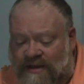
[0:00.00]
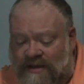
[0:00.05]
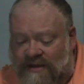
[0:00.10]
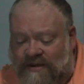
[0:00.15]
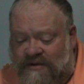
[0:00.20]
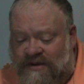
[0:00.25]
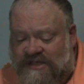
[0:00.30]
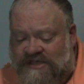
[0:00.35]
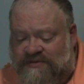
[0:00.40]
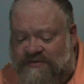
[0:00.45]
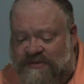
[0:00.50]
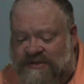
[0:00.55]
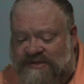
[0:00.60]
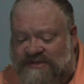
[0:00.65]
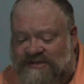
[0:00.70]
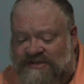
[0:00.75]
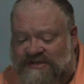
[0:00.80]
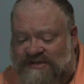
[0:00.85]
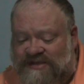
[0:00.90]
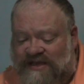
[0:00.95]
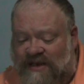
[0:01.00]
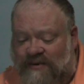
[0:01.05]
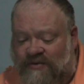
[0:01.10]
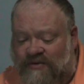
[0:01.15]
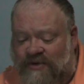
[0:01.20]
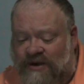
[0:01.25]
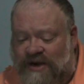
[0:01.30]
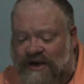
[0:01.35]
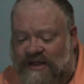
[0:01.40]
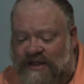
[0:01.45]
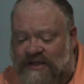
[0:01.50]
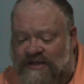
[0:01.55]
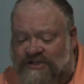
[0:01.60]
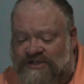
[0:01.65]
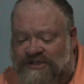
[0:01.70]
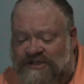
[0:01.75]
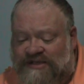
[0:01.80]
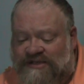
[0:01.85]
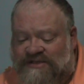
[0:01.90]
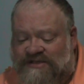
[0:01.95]
Christmas celebrated on
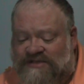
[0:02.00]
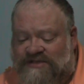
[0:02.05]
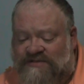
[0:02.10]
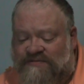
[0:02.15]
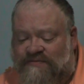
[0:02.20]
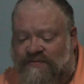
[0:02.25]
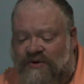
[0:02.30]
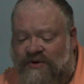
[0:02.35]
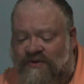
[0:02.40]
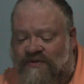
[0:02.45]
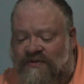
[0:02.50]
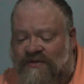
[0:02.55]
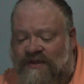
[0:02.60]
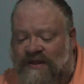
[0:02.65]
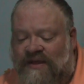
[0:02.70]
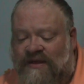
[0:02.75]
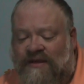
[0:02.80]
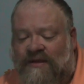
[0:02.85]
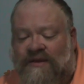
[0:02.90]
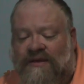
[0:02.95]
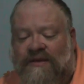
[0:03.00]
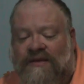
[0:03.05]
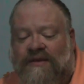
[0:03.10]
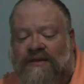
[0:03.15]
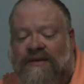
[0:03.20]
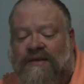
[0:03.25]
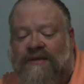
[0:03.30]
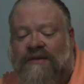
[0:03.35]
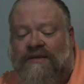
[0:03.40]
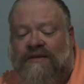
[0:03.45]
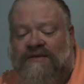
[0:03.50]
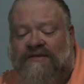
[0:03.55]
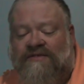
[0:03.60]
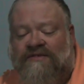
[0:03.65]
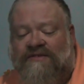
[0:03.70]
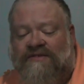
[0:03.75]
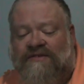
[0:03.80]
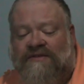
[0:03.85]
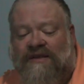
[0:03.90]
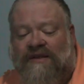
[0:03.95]
Jesus' birthday.
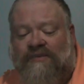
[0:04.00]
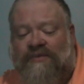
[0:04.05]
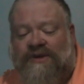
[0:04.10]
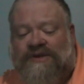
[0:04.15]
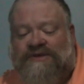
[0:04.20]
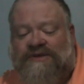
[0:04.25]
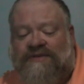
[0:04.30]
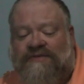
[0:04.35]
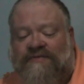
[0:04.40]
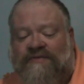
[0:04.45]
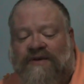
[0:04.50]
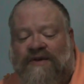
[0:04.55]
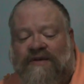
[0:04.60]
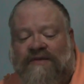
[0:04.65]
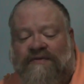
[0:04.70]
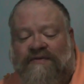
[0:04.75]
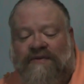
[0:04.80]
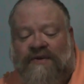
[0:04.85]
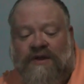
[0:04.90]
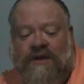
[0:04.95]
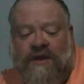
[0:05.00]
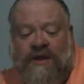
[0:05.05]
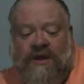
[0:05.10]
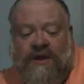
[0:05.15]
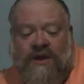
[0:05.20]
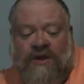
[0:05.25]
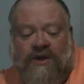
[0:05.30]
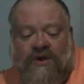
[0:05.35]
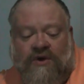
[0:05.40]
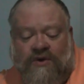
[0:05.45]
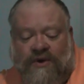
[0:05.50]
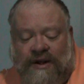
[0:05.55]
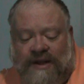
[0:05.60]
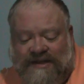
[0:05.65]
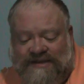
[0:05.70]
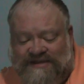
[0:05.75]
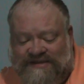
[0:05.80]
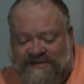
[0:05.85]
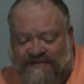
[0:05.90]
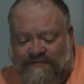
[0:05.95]
Celebration of, of
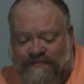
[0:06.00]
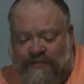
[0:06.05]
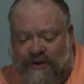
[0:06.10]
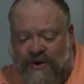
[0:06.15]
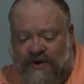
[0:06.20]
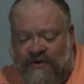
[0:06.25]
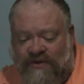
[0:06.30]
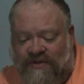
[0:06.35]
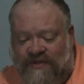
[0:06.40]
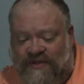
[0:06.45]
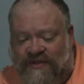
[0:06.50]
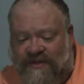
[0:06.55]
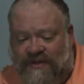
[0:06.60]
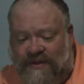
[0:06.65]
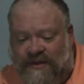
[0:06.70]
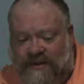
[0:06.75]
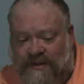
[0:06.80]
Christ's birth.